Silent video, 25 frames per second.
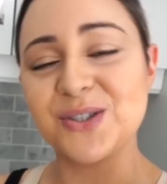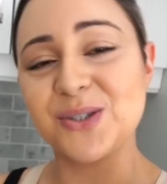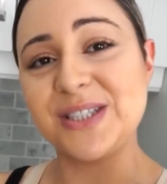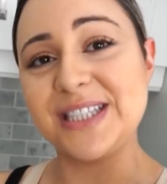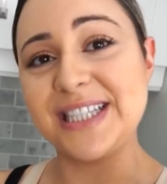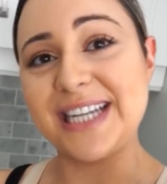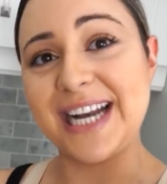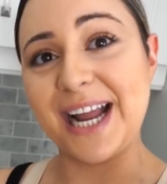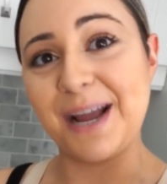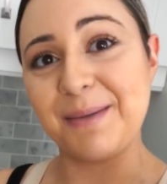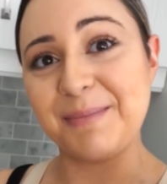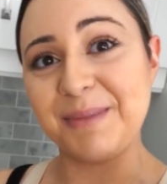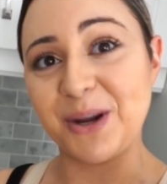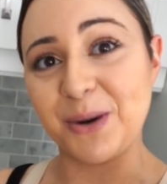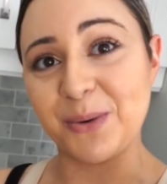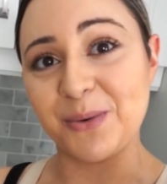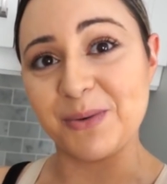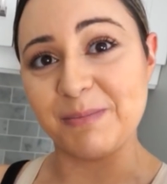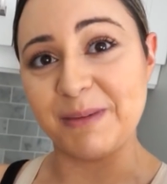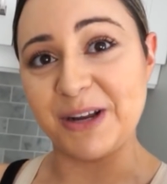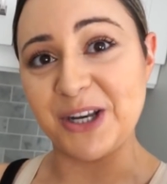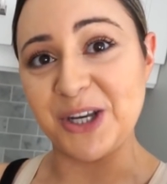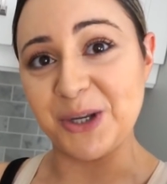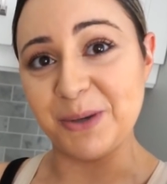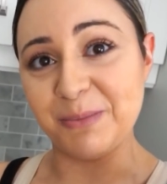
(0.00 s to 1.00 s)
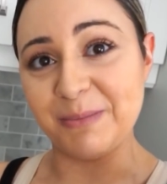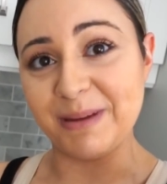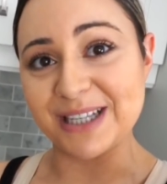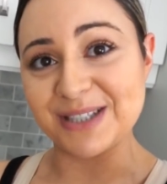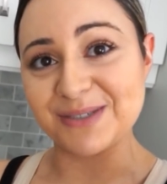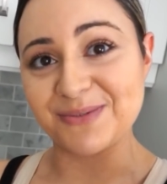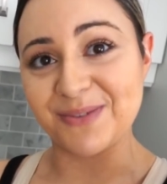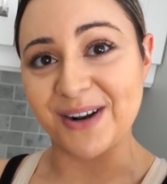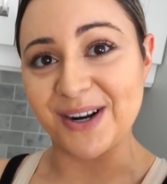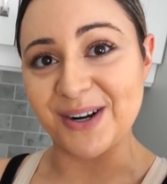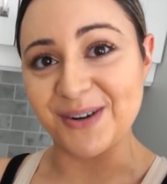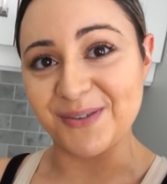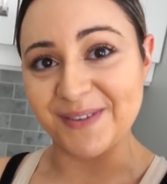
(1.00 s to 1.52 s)
So today I'm here with my new
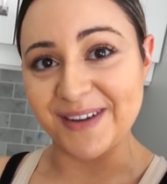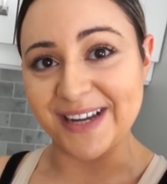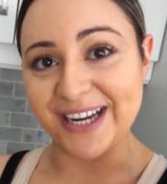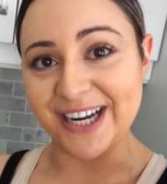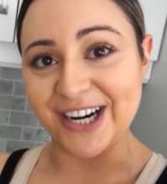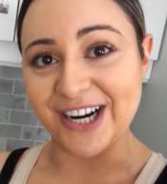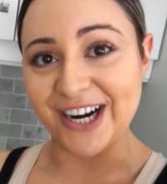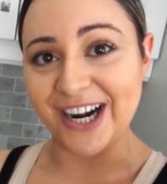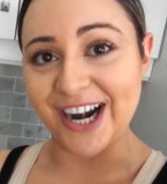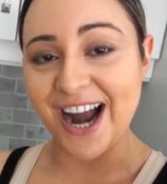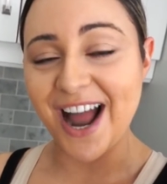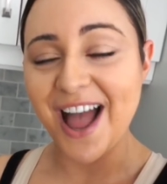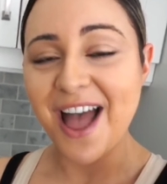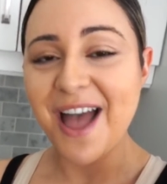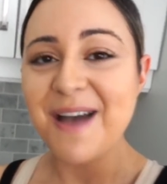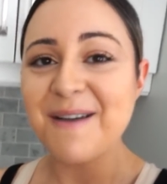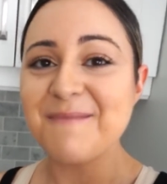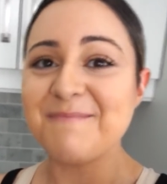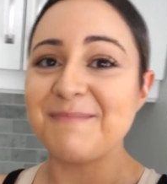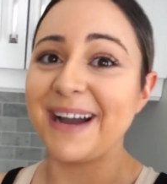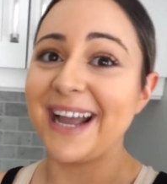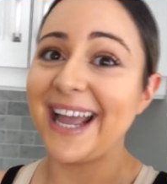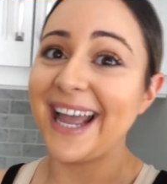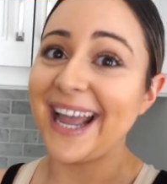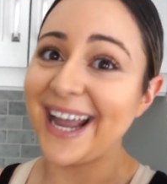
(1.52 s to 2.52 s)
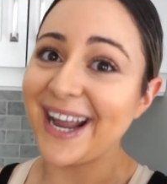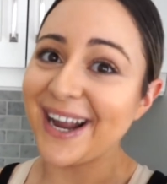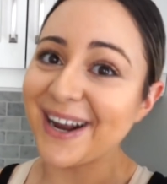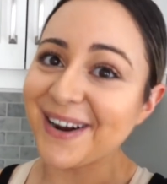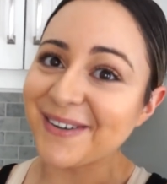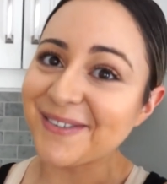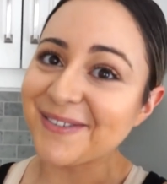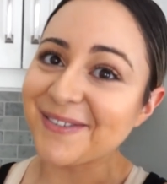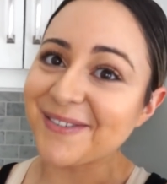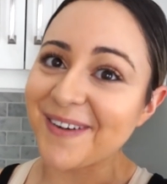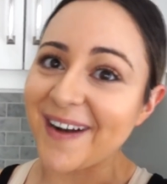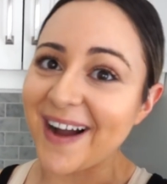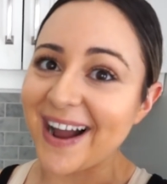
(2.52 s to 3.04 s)
best friend over here, my
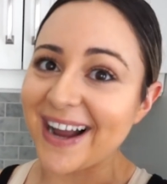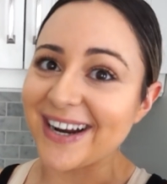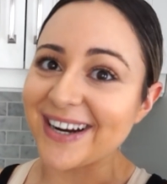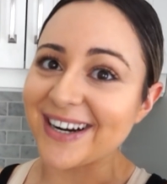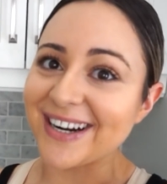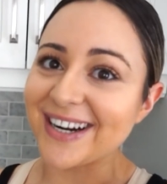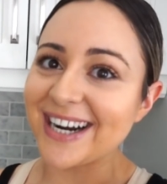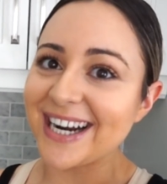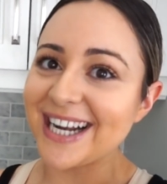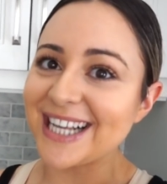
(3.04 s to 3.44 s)
air fryer.